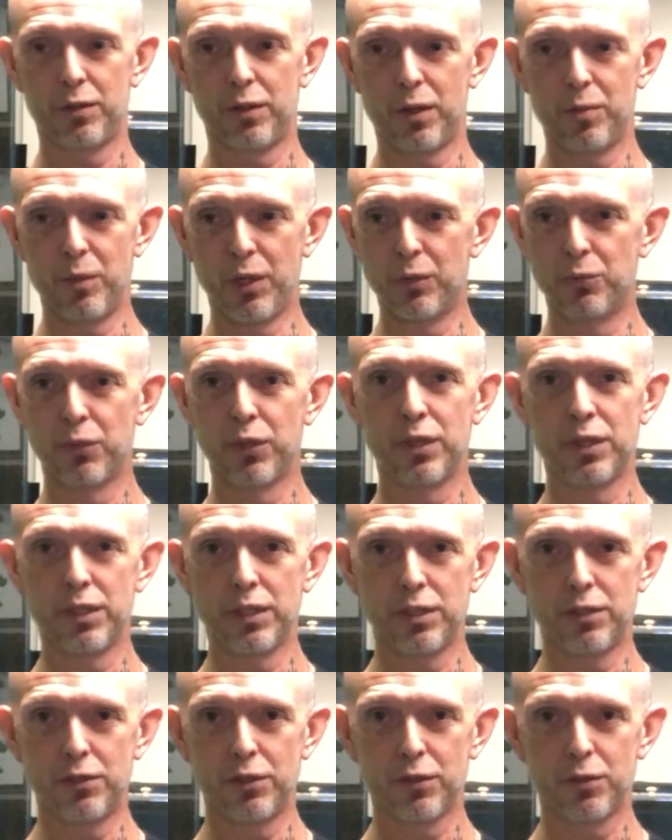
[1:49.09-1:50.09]
I mean,
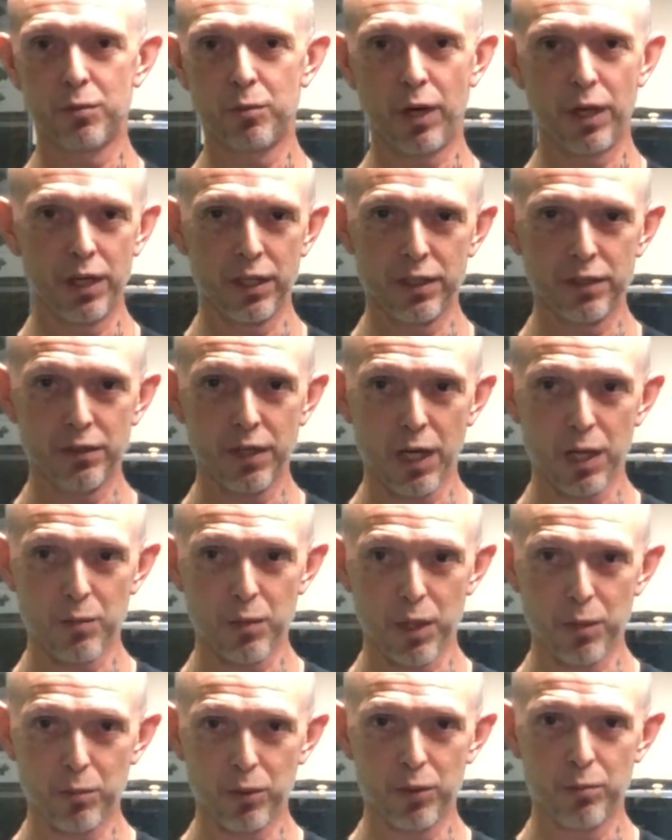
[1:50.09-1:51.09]
really, just about any
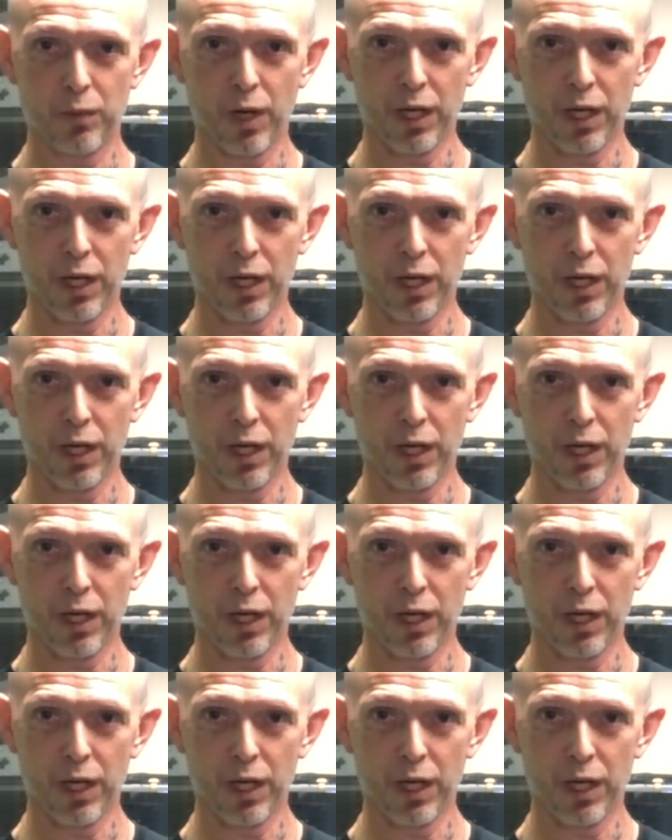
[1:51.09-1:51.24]
time I put